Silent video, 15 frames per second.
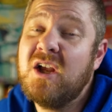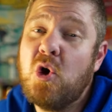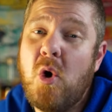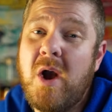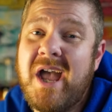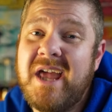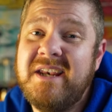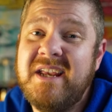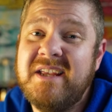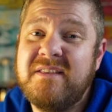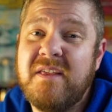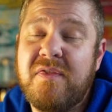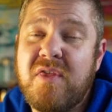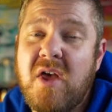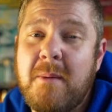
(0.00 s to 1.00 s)
go ahead and hit
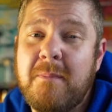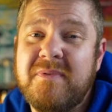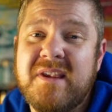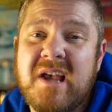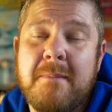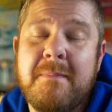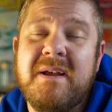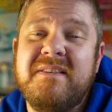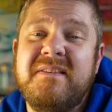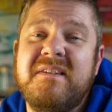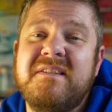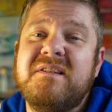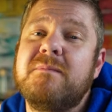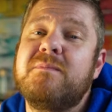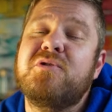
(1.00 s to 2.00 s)
the thumbs up, hit the
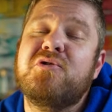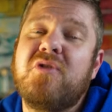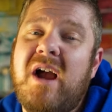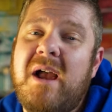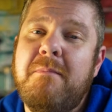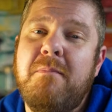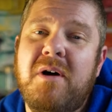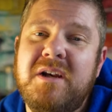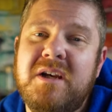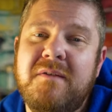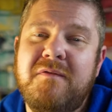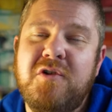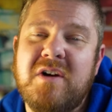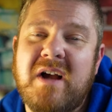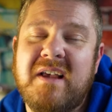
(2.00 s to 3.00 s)
subscribe button
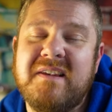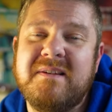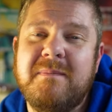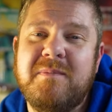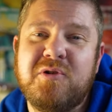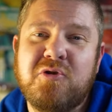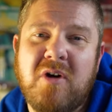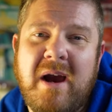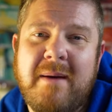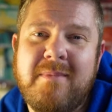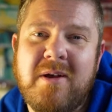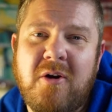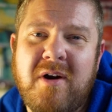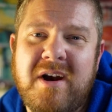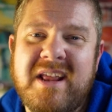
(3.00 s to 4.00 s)
if you're not subscribed
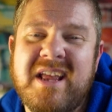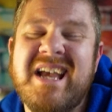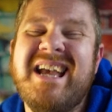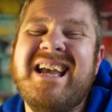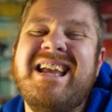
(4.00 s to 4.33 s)
already,